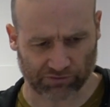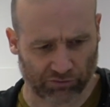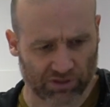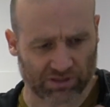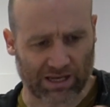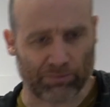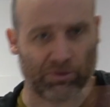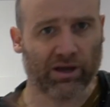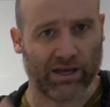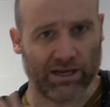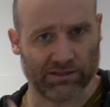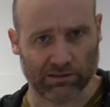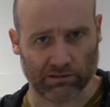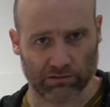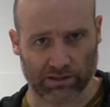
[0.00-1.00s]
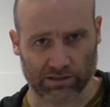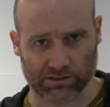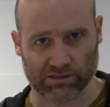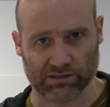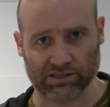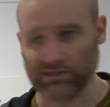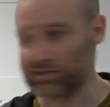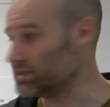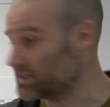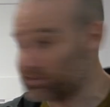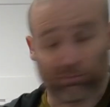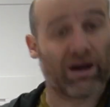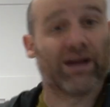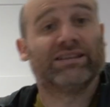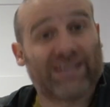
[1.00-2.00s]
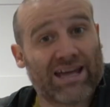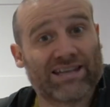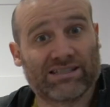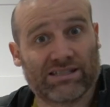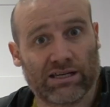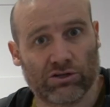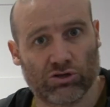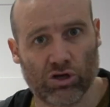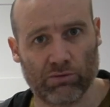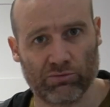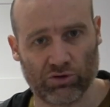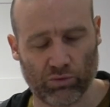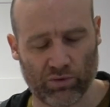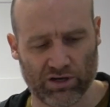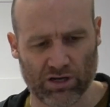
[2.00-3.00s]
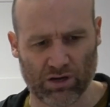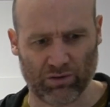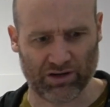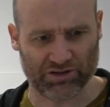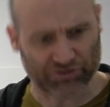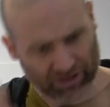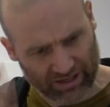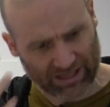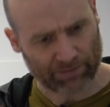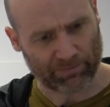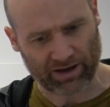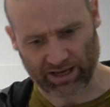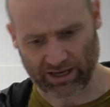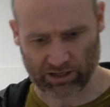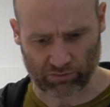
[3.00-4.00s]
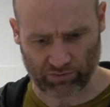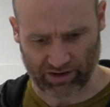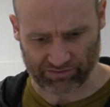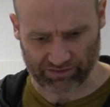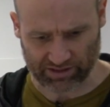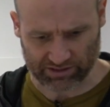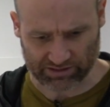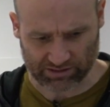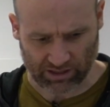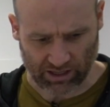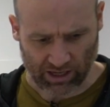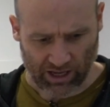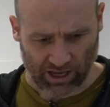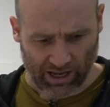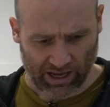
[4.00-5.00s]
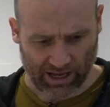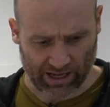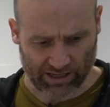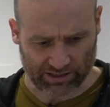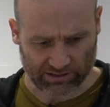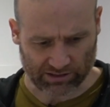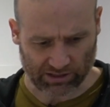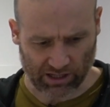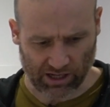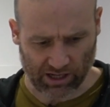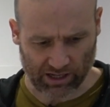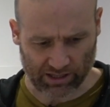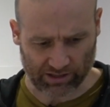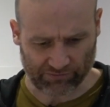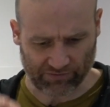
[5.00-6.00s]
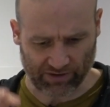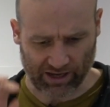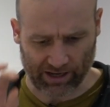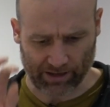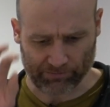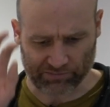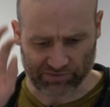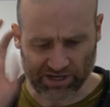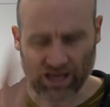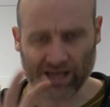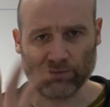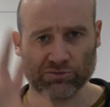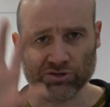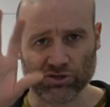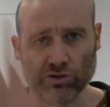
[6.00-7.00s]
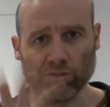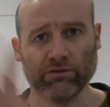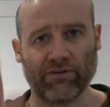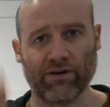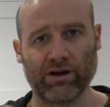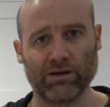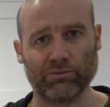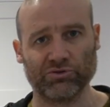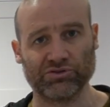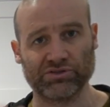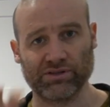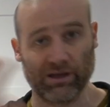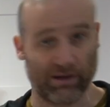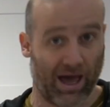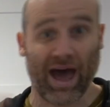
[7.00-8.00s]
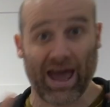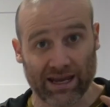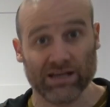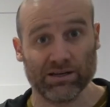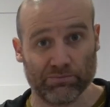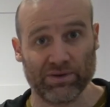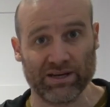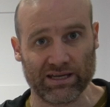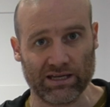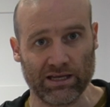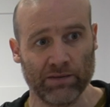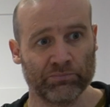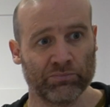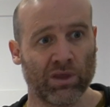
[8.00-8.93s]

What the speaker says: for example, okay, this is my testing terminal window where I was trying to get my head around this, and I've named two variables, A and B,